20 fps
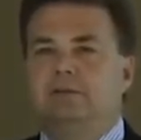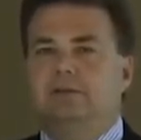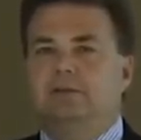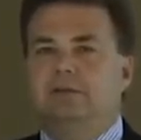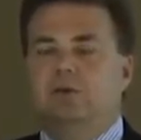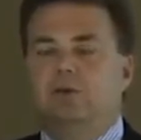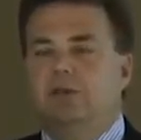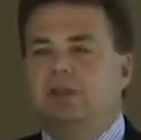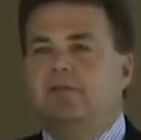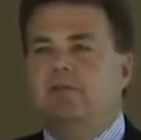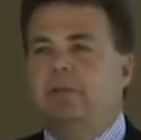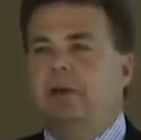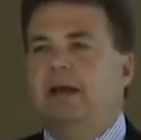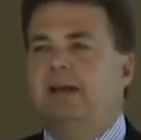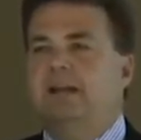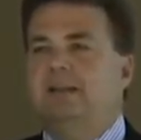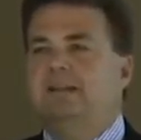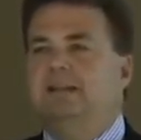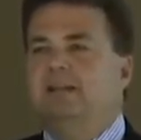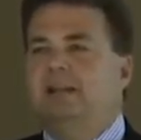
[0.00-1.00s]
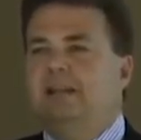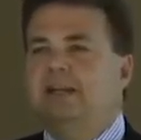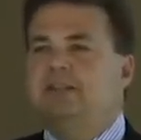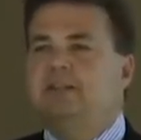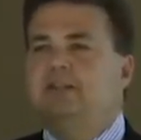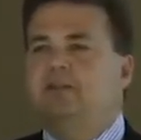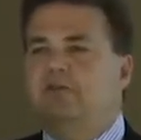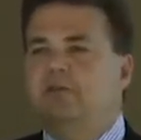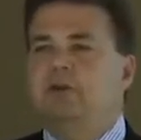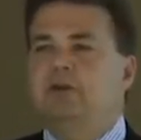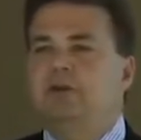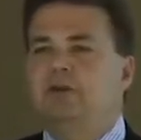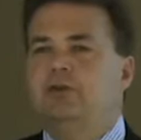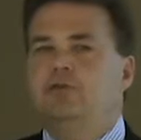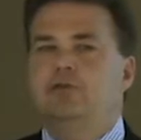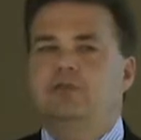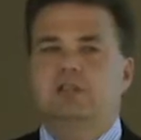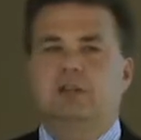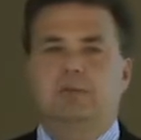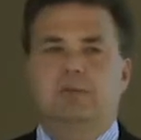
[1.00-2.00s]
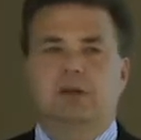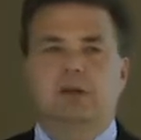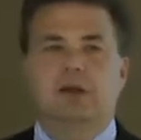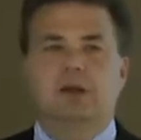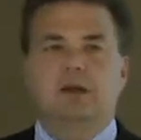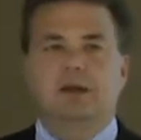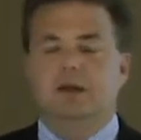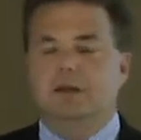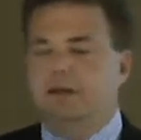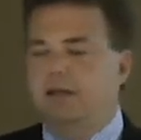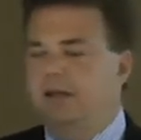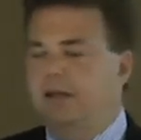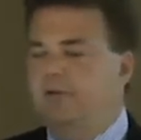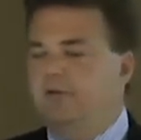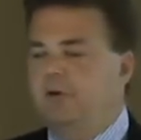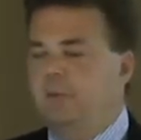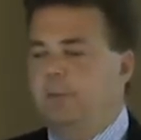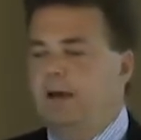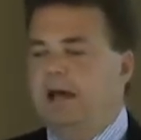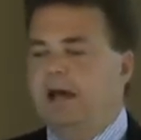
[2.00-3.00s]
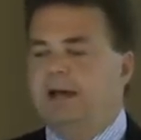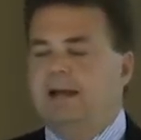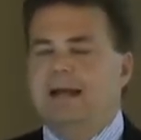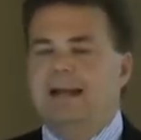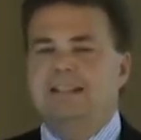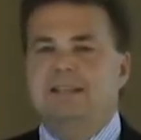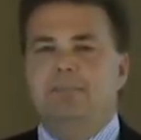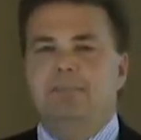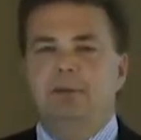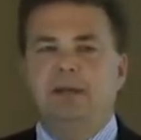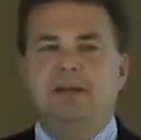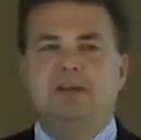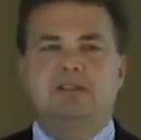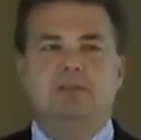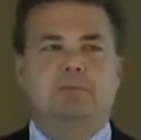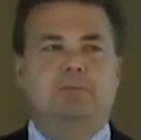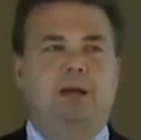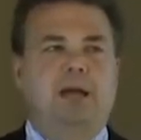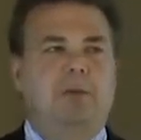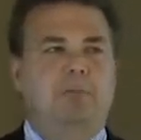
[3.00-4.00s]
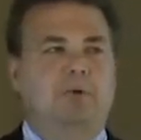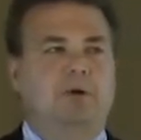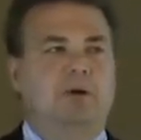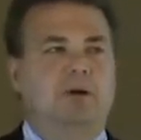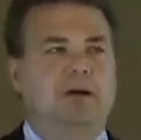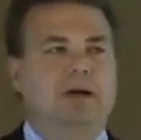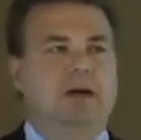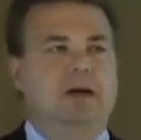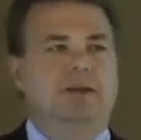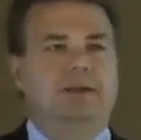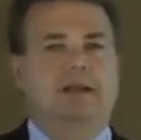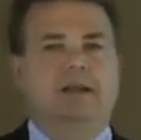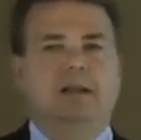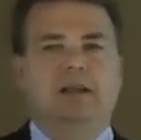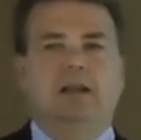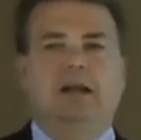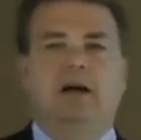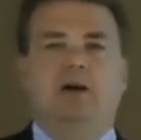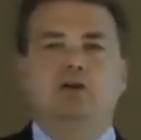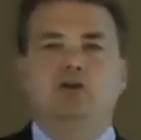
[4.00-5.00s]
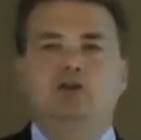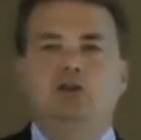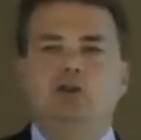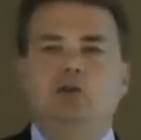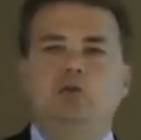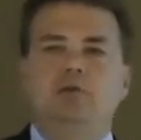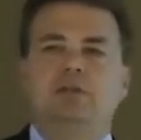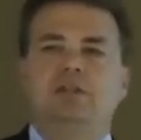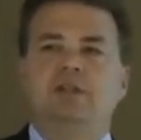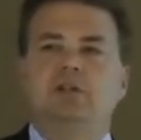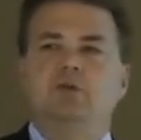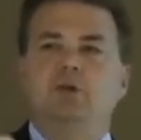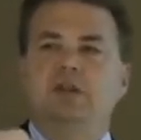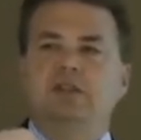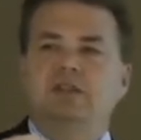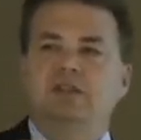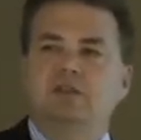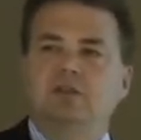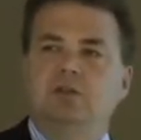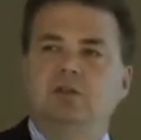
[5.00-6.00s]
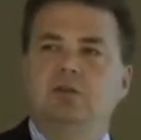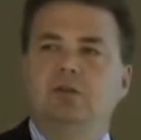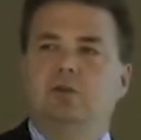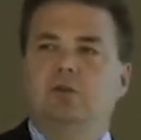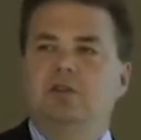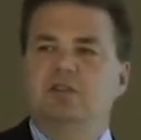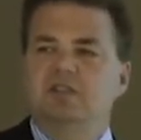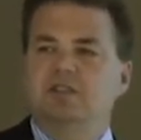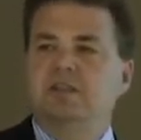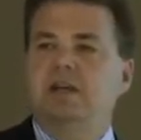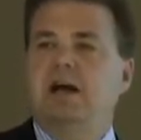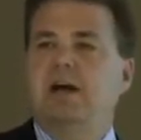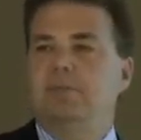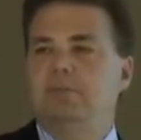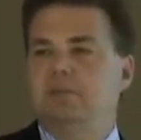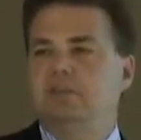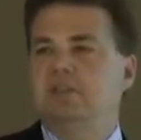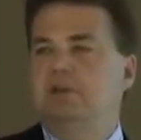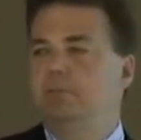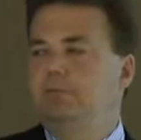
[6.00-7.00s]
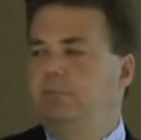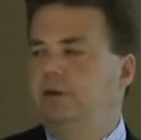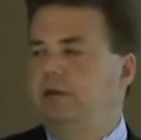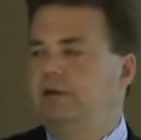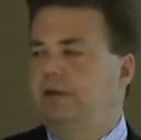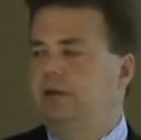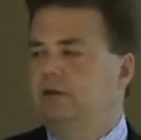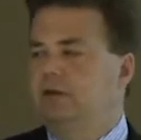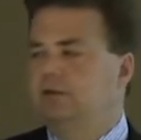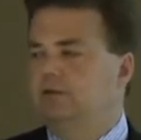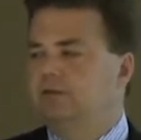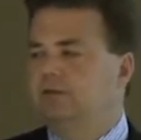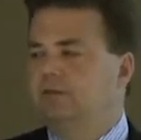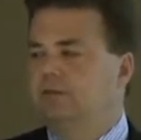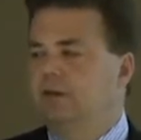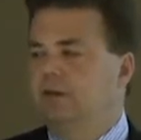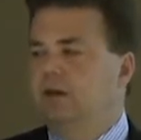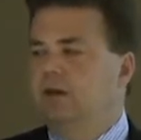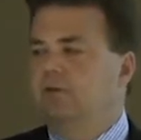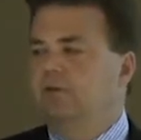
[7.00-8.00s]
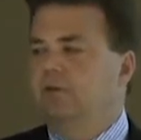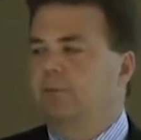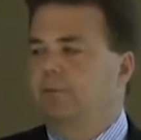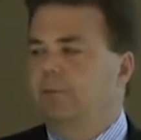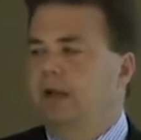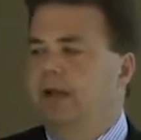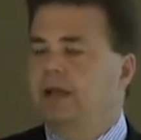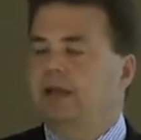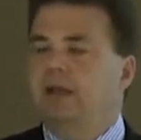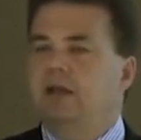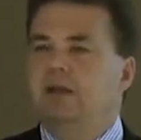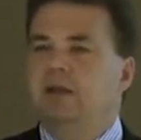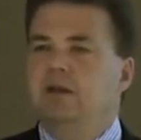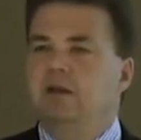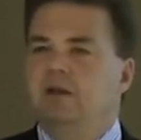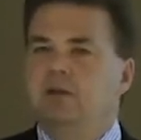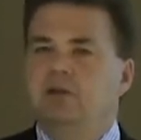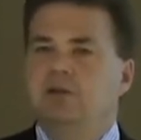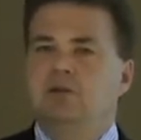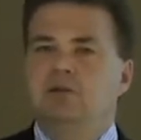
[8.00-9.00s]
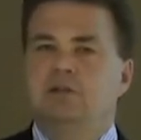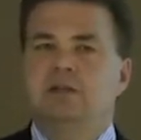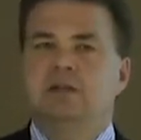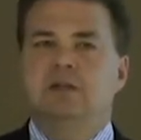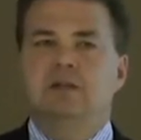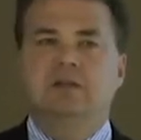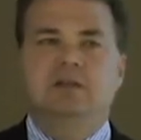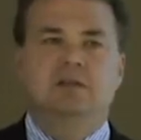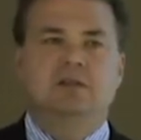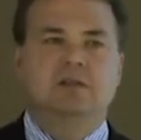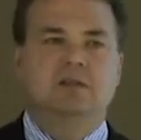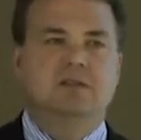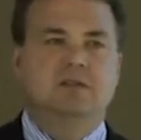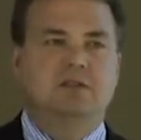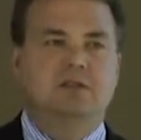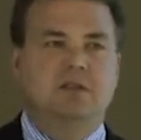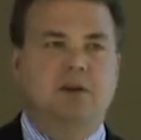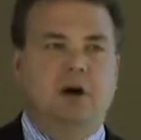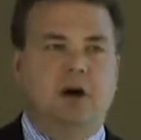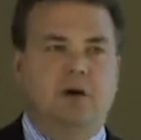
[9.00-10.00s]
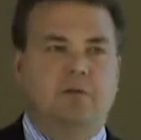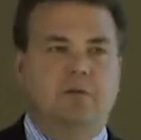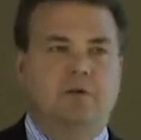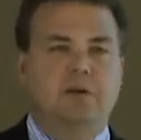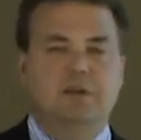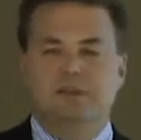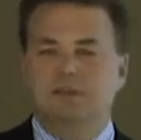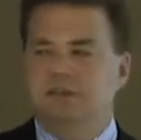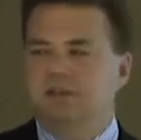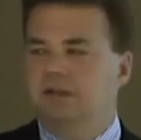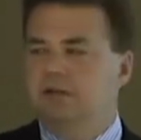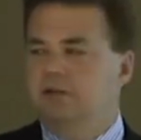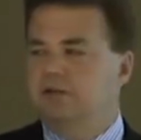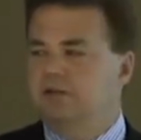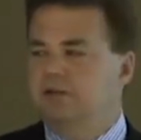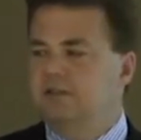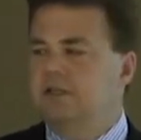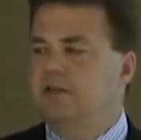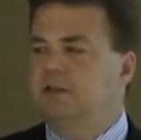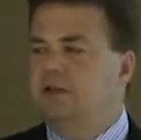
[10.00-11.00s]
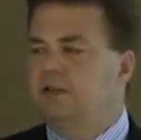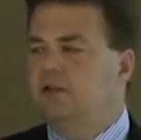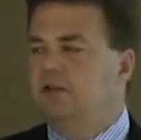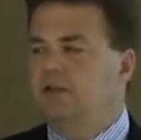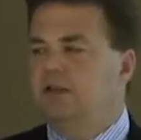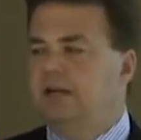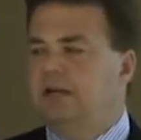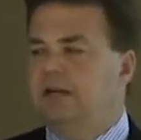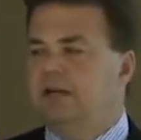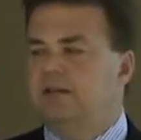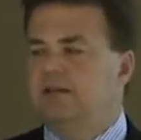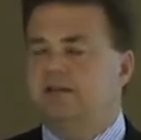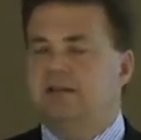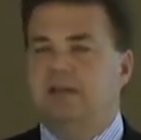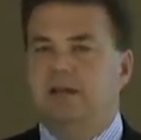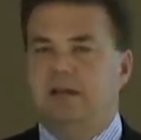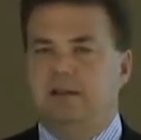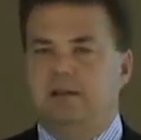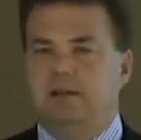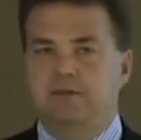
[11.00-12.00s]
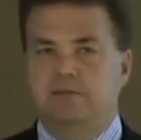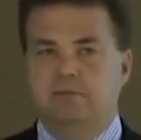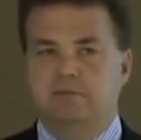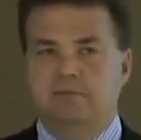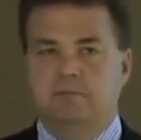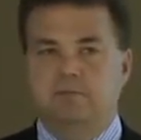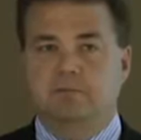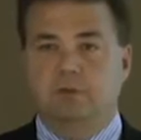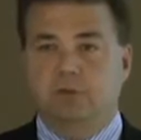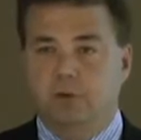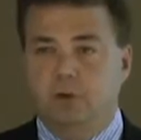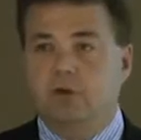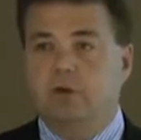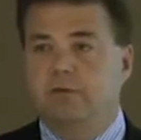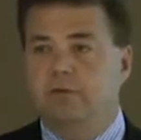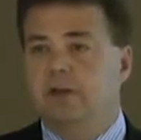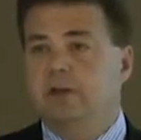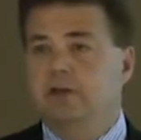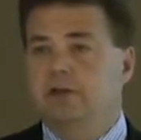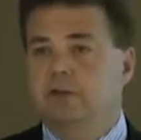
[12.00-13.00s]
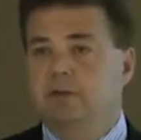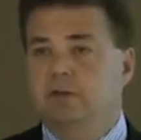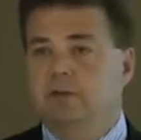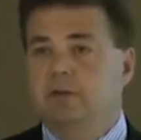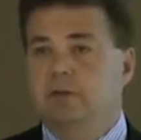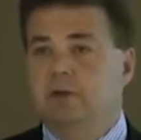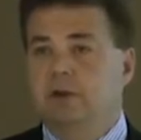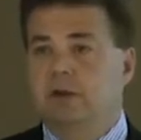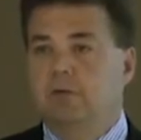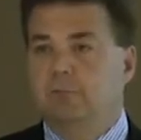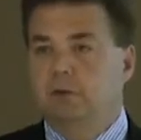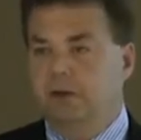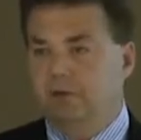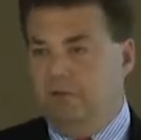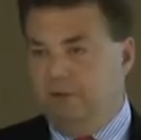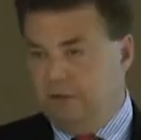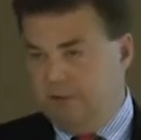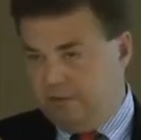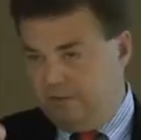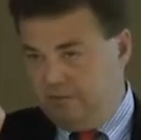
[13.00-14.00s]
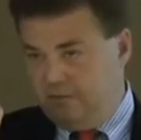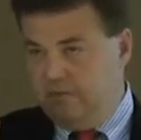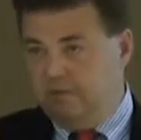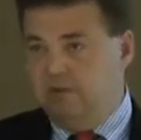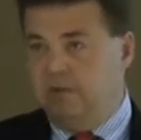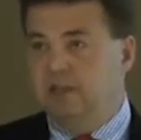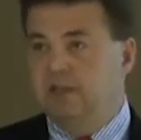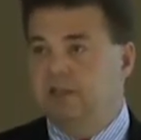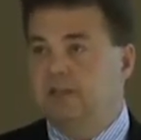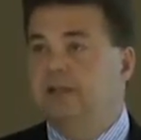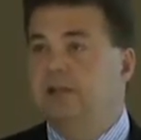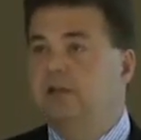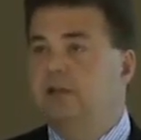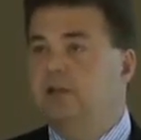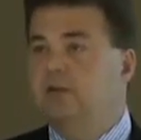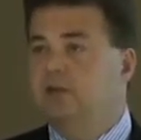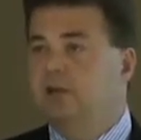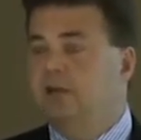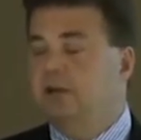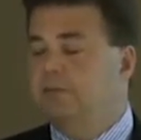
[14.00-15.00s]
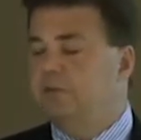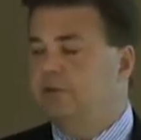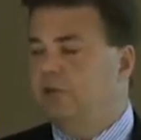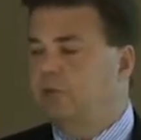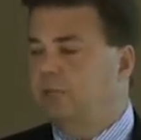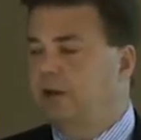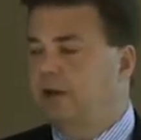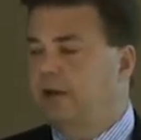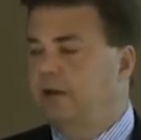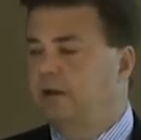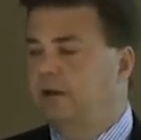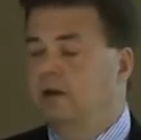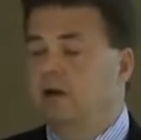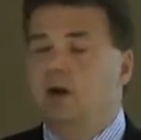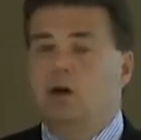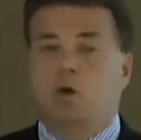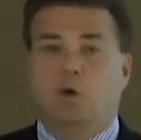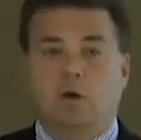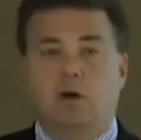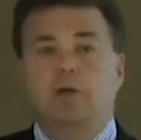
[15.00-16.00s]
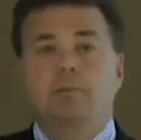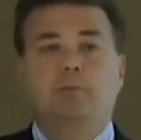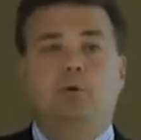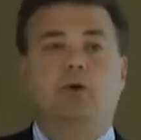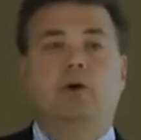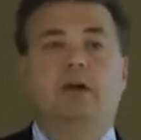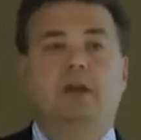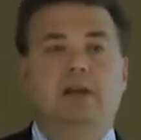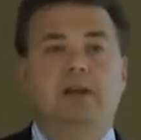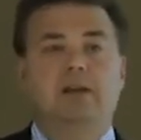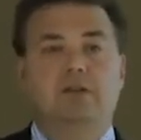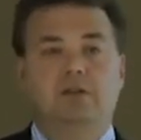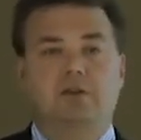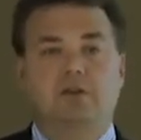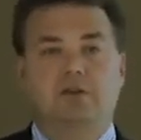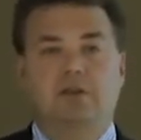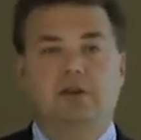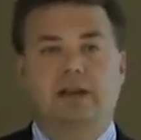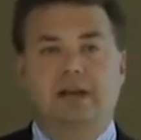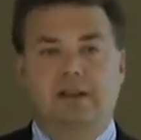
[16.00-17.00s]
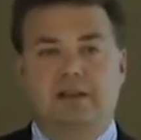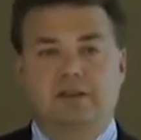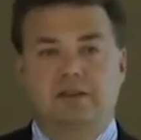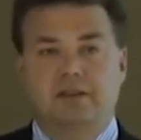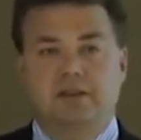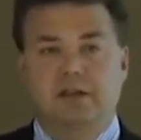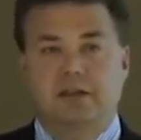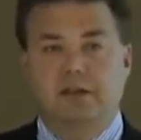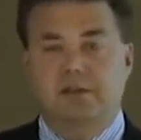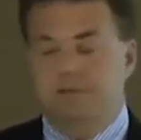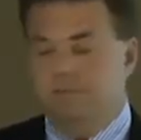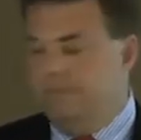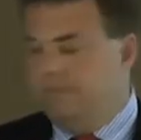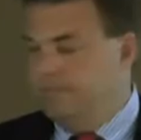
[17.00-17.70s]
don't think of a patent as a license for you to do something. Think of a patent as a piece of paper that allows you to exclude or stop somebody else from making, using, offering to sell, or selling in the United States your invention, whatever is listed in your claims in your patent, or importing into the United States.